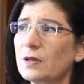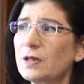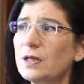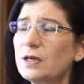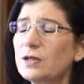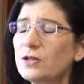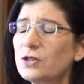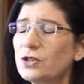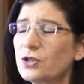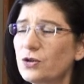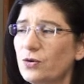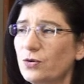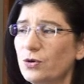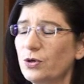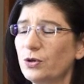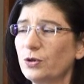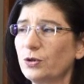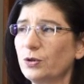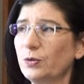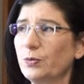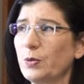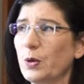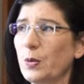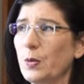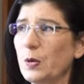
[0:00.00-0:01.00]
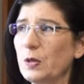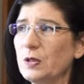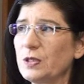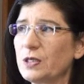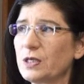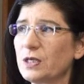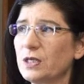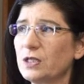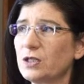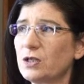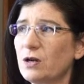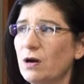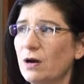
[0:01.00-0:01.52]
think Sonia
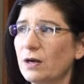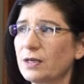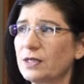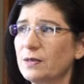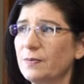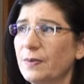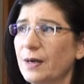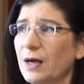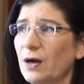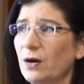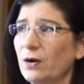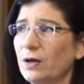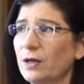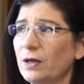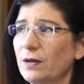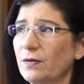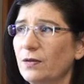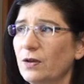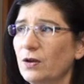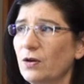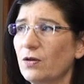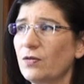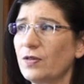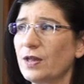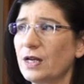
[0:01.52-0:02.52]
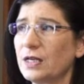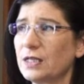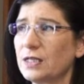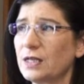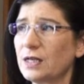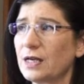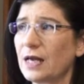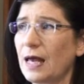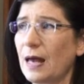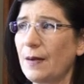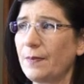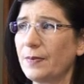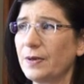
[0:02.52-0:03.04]
Lubomirsky talked about in the
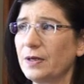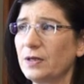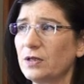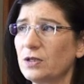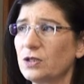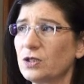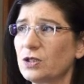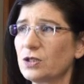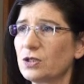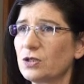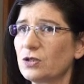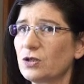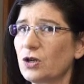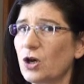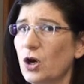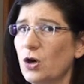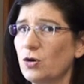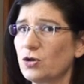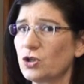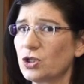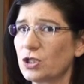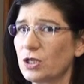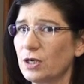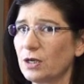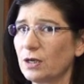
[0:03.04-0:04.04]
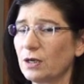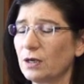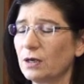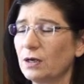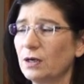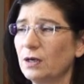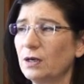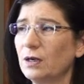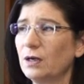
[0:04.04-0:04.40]
Authentic Happiness Coaching.